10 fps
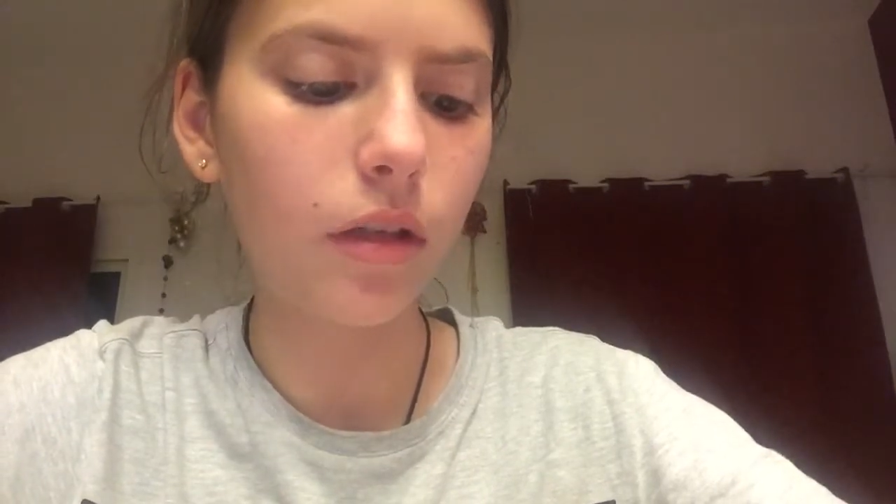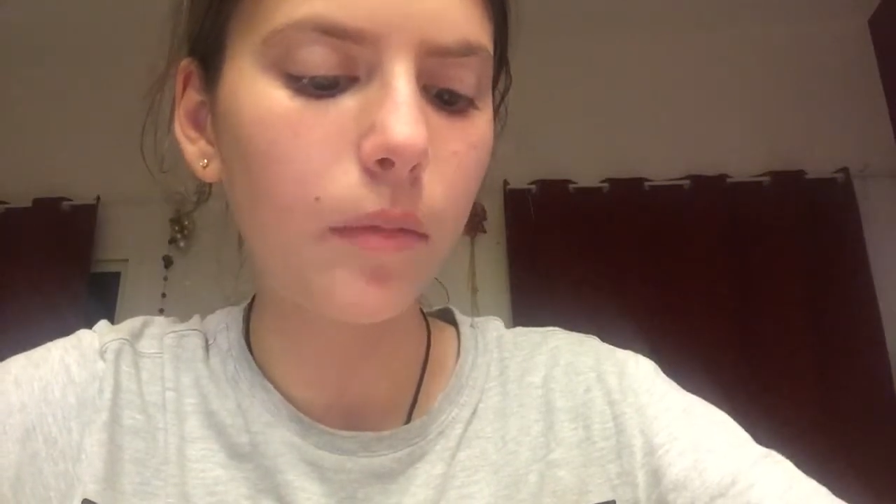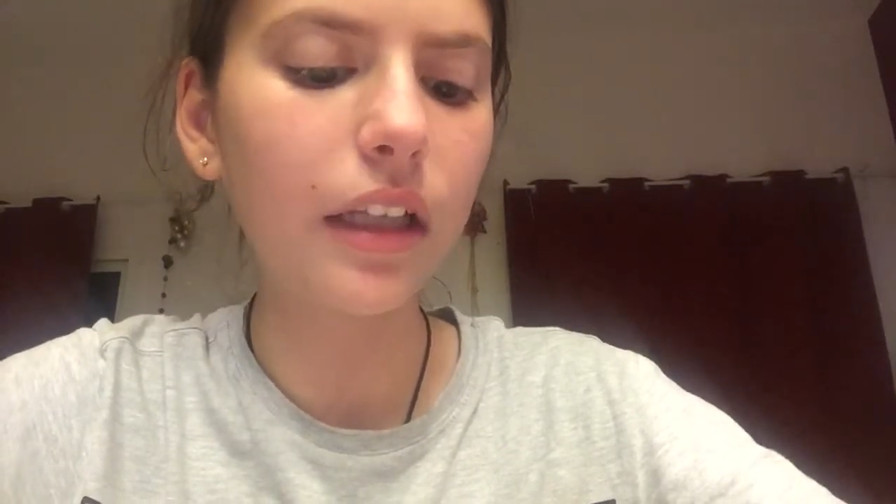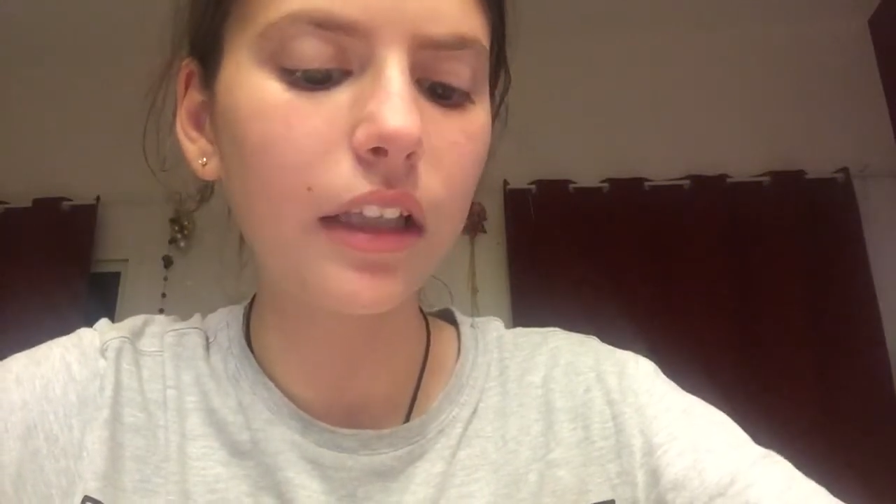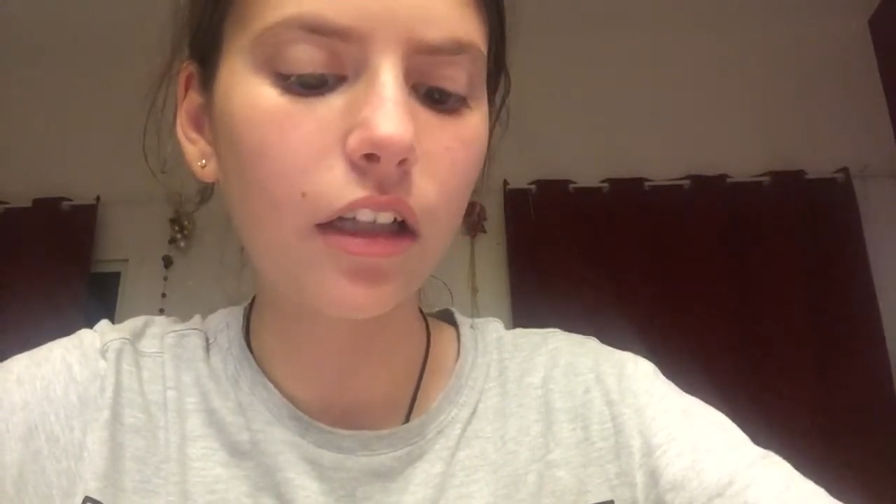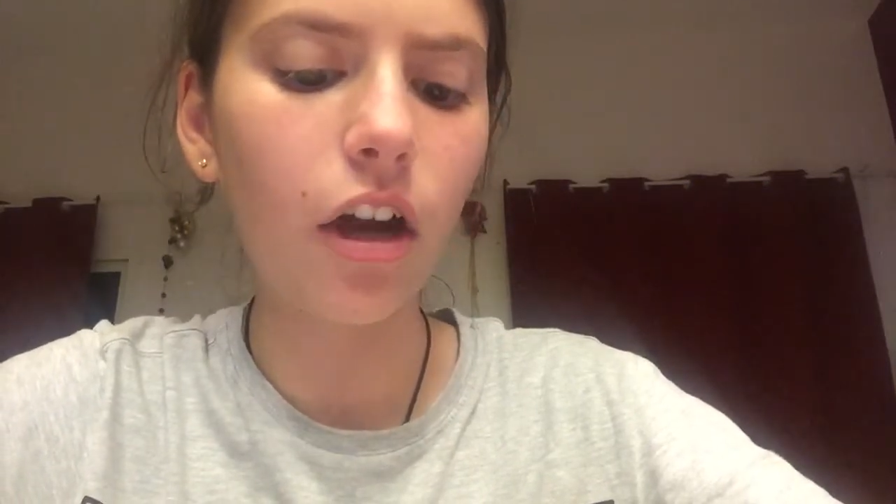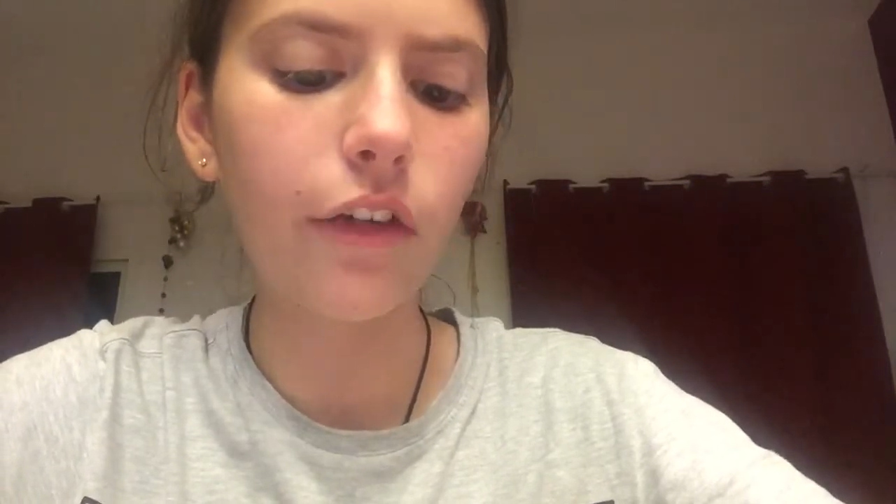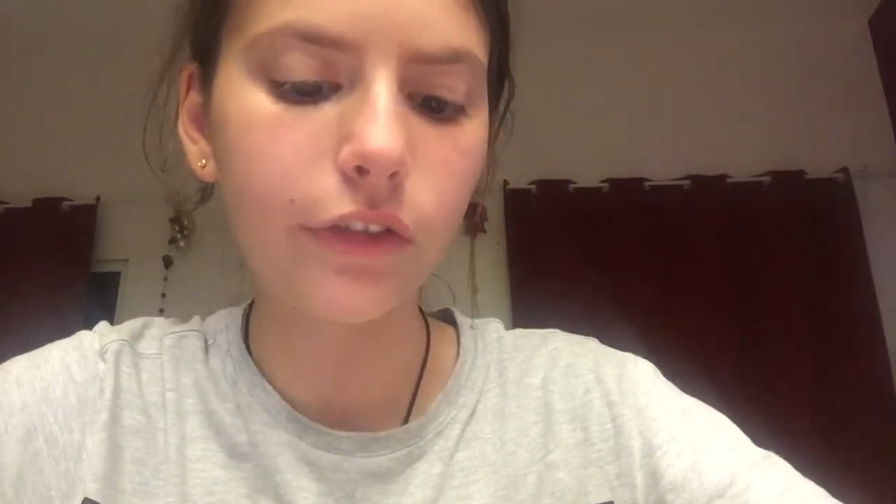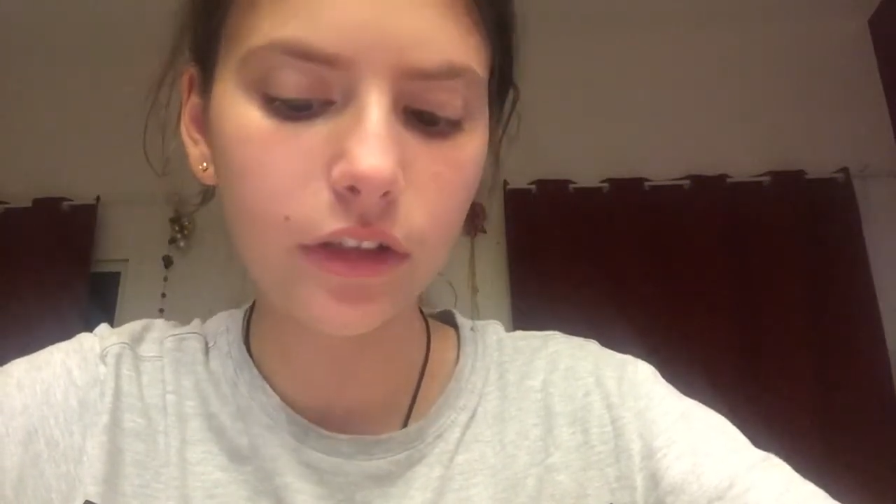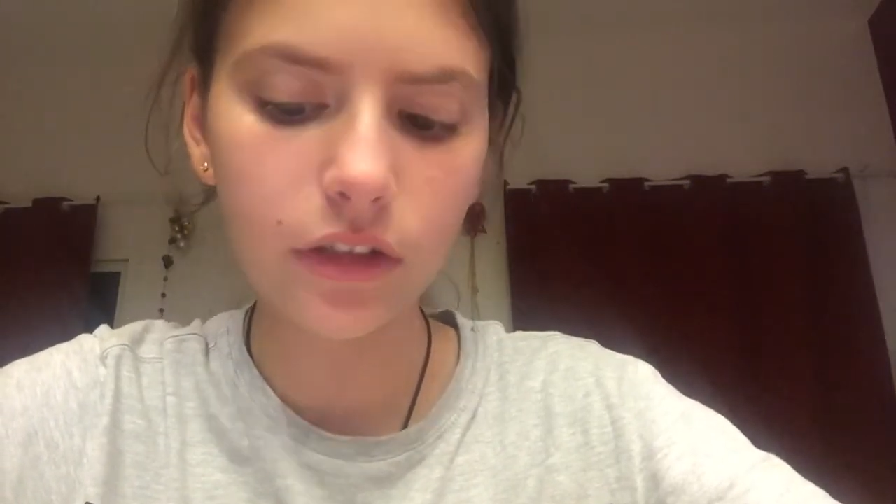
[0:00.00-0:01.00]
among the
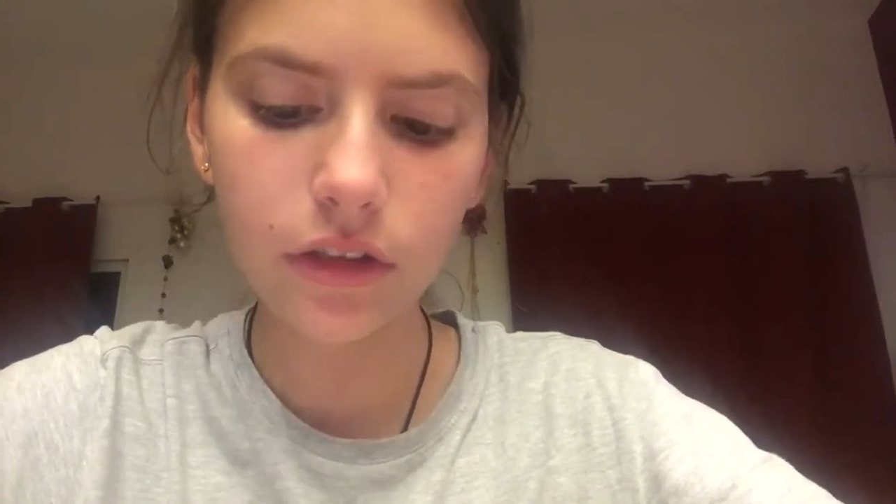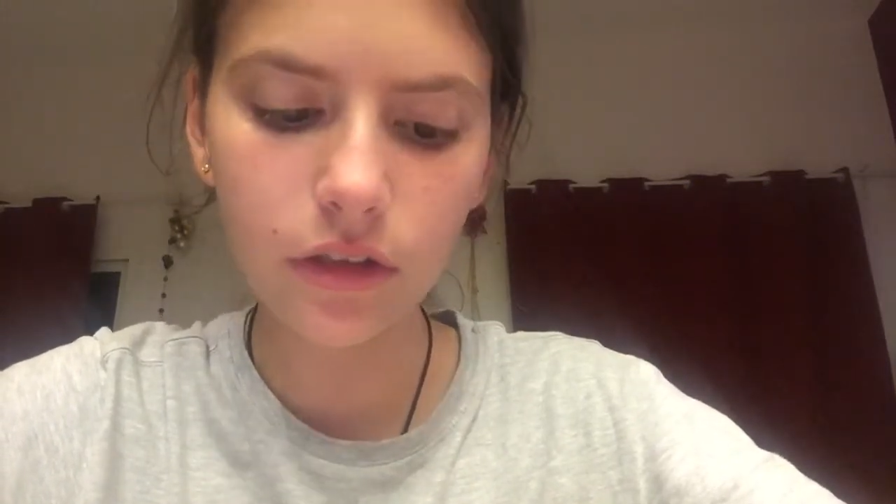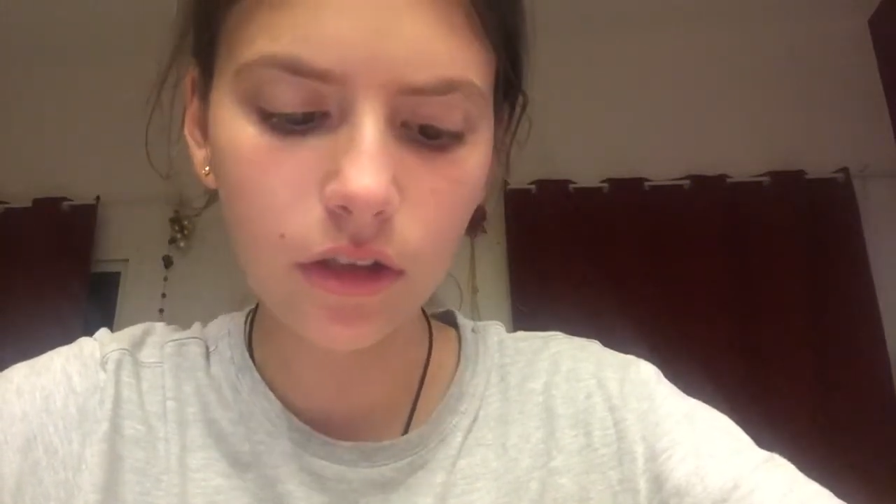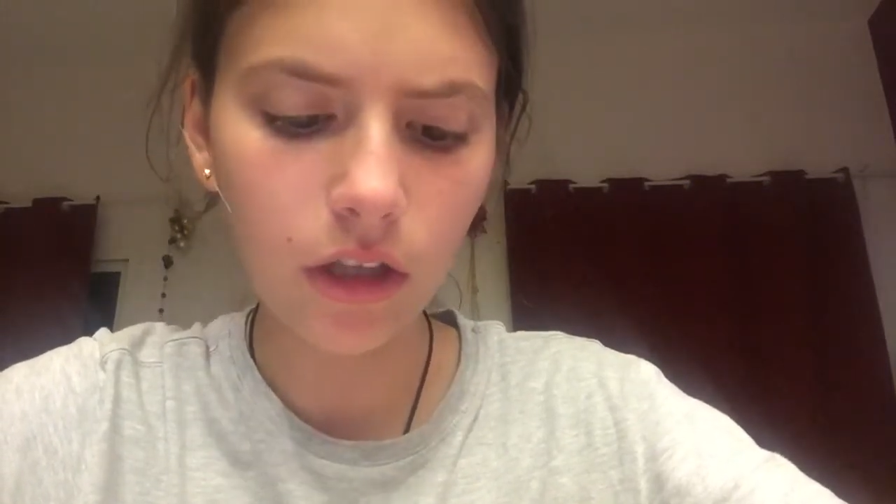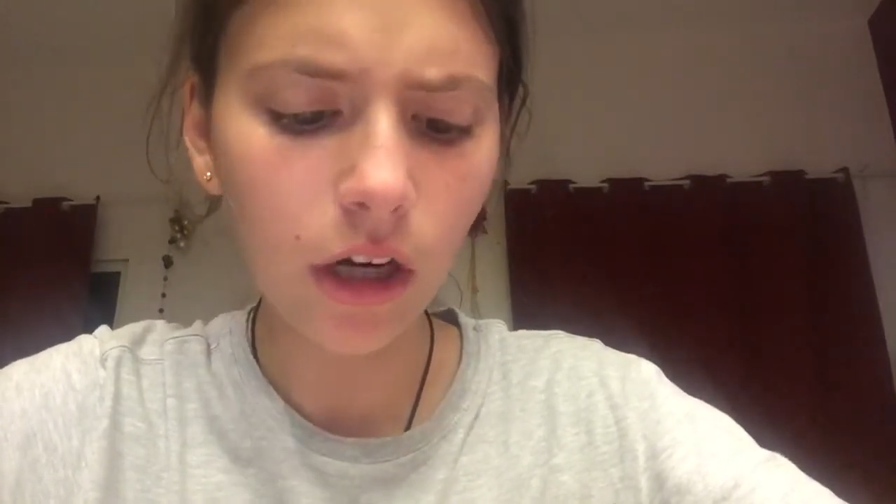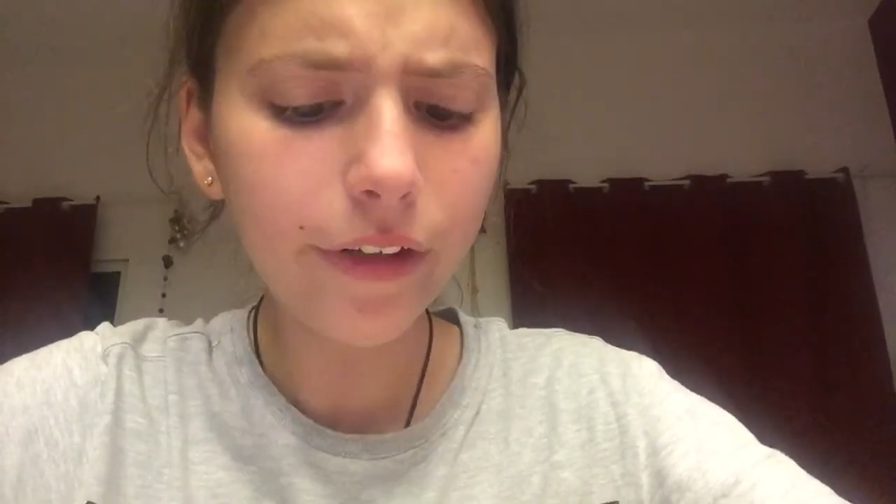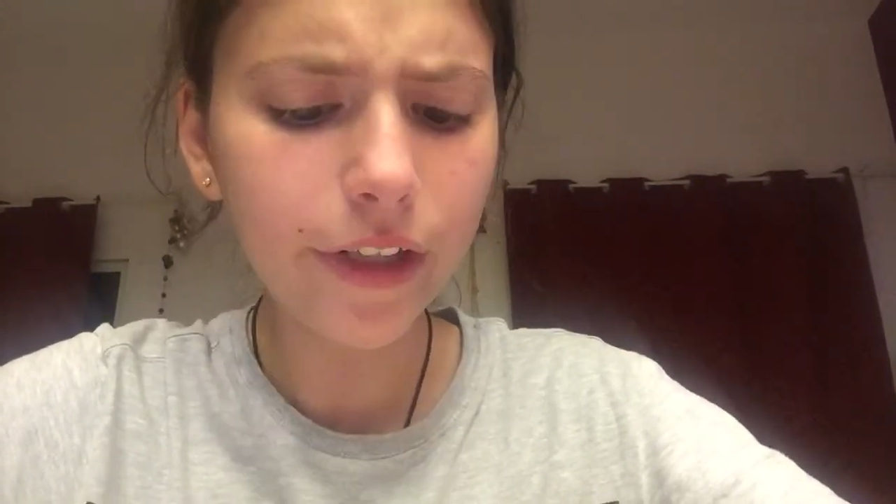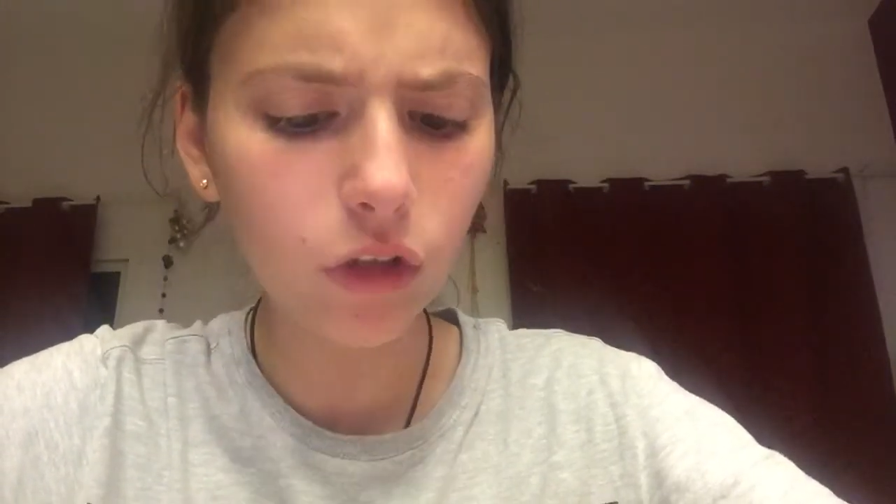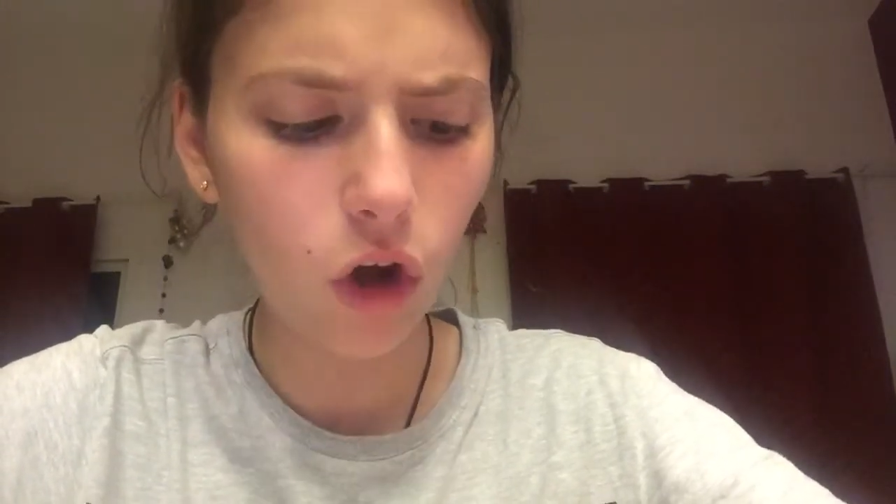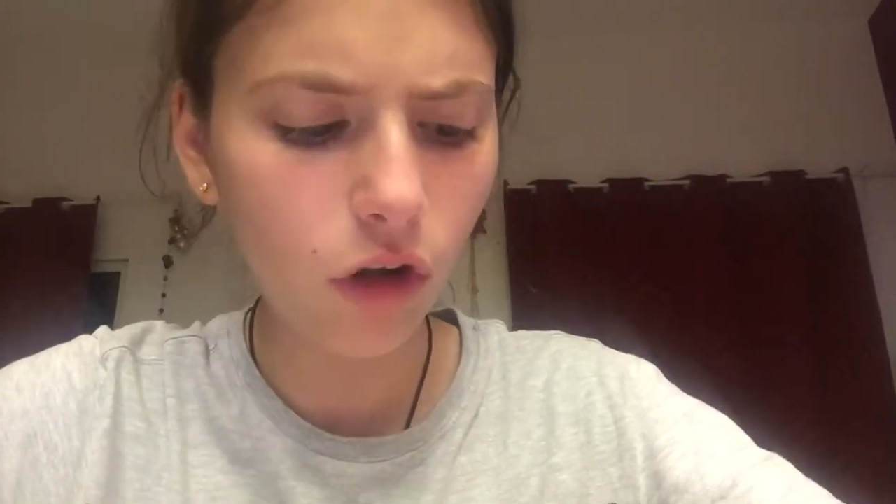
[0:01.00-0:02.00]
coffins. Hurry
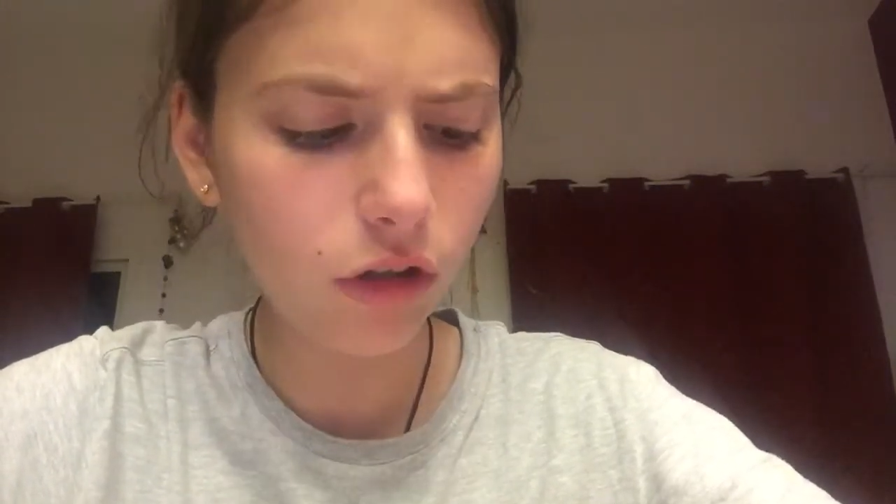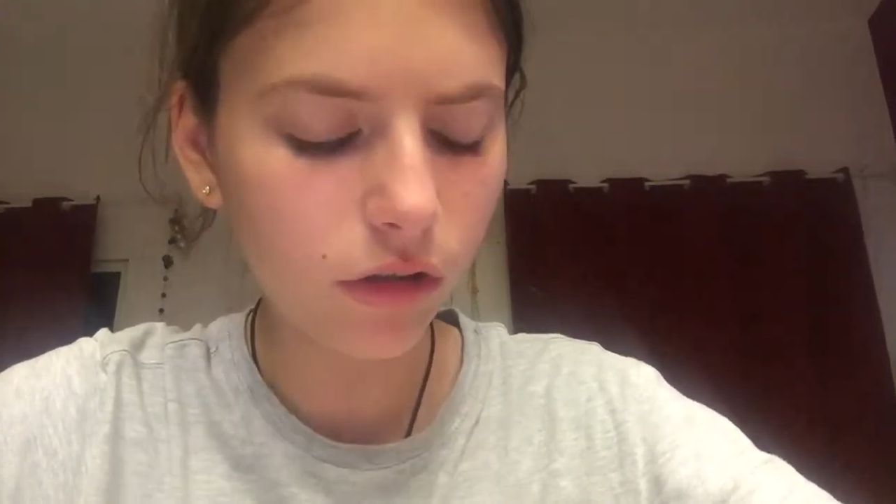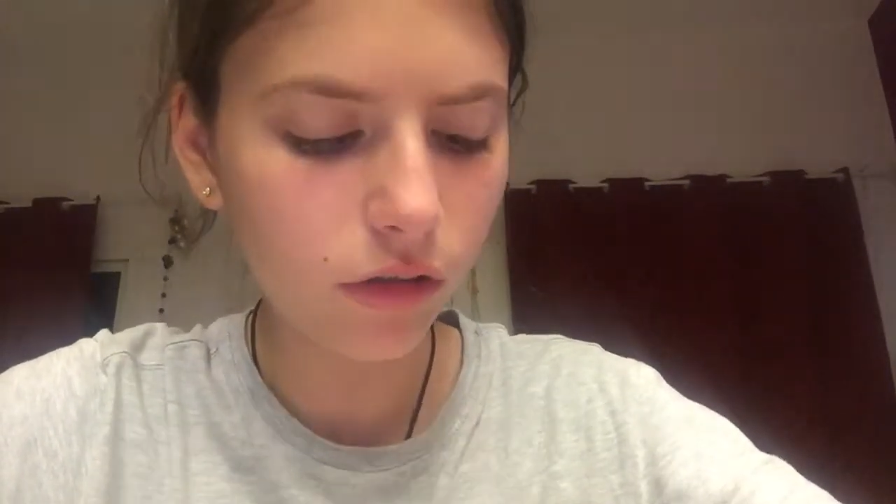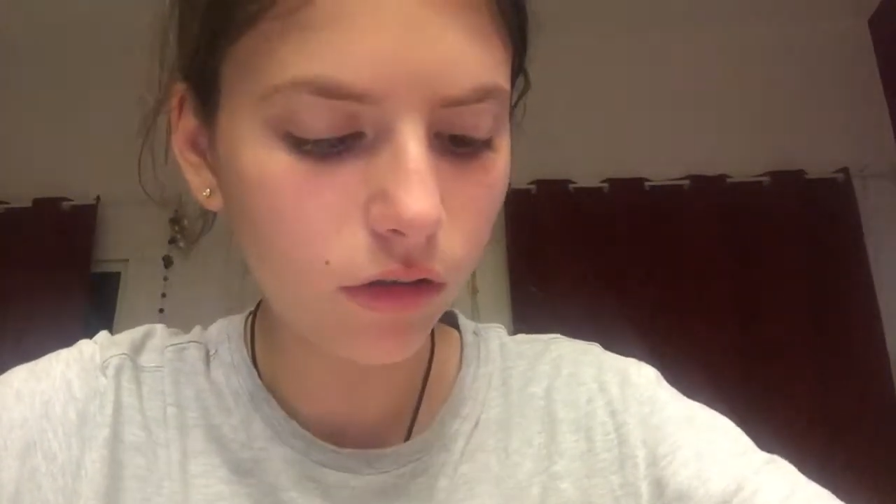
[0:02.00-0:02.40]
along."